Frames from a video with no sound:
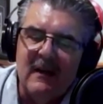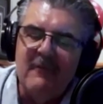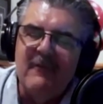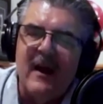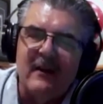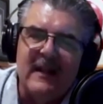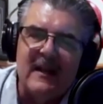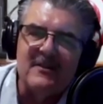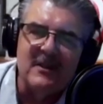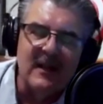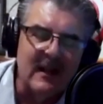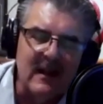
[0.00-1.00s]
Love
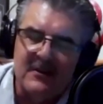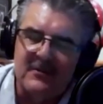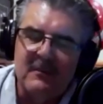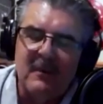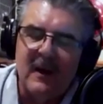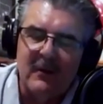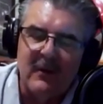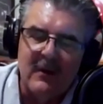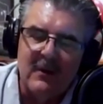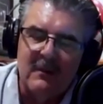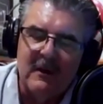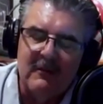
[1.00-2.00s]
Valdez in the Country, by the way,
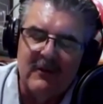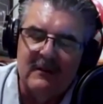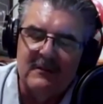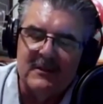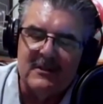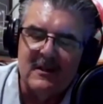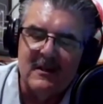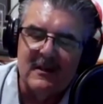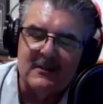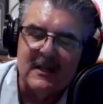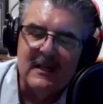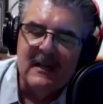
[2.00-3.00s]
one of my favorite songs.